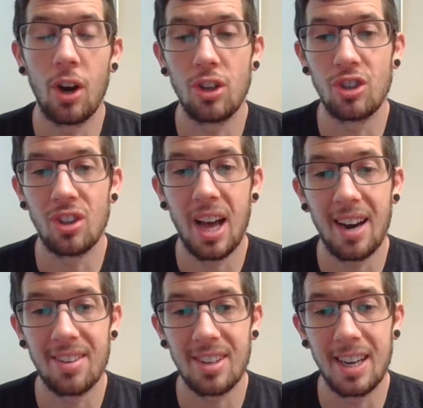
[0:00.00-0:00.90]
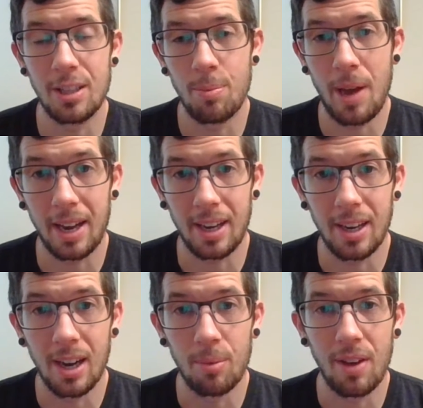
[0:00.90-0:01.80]
a lot of science backing
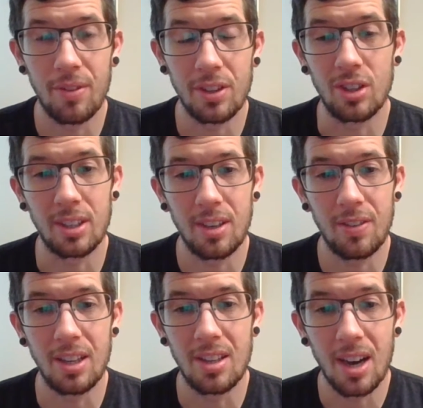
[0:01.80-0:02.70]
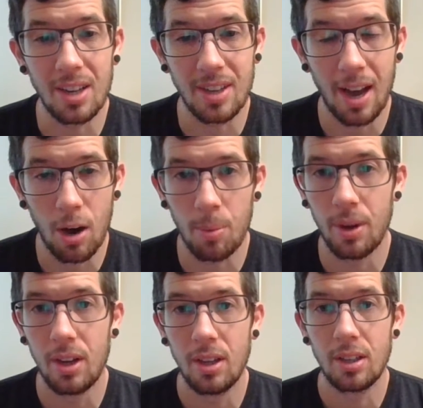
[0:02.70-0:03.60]
up that physical activity does help
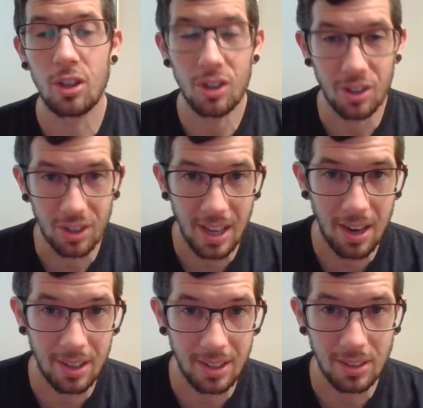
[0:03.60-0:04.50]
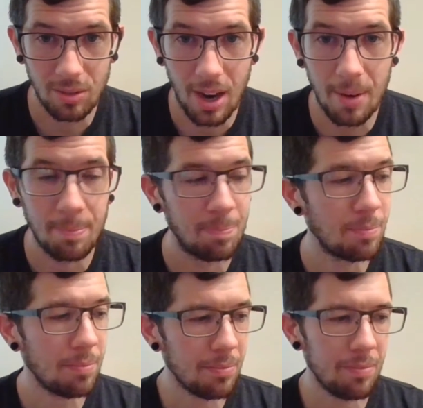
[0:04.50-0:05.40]
clear the cloudiness, right?
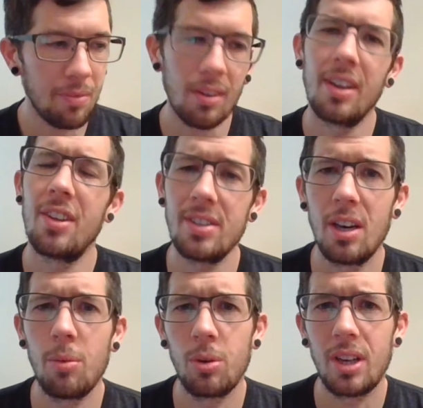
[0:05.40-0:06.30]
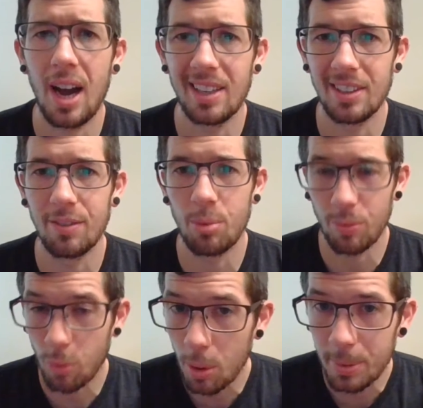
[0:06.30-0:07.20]
It does help with cognitive
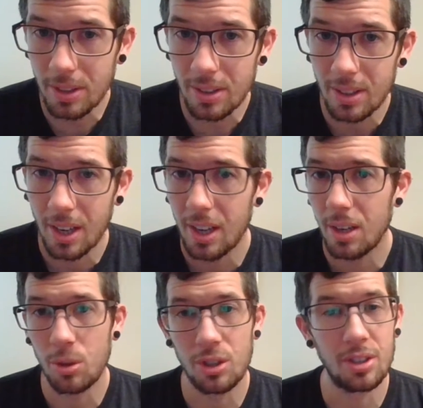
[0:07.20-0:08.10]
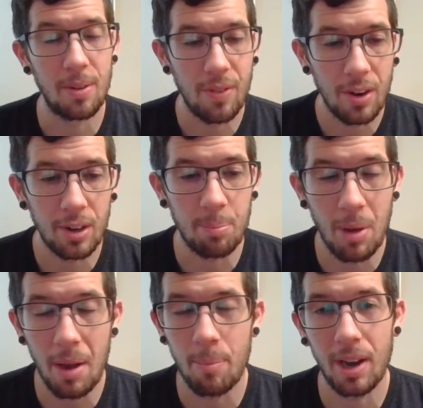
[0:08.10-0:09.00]
performance, which is a very
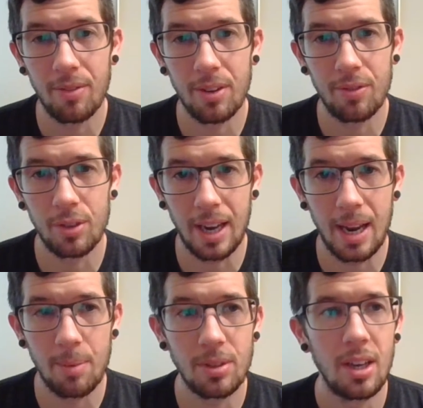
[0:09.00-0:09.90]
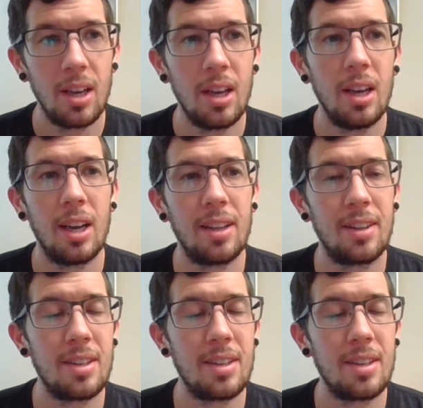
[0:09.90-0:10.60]
big benefit for games, and it does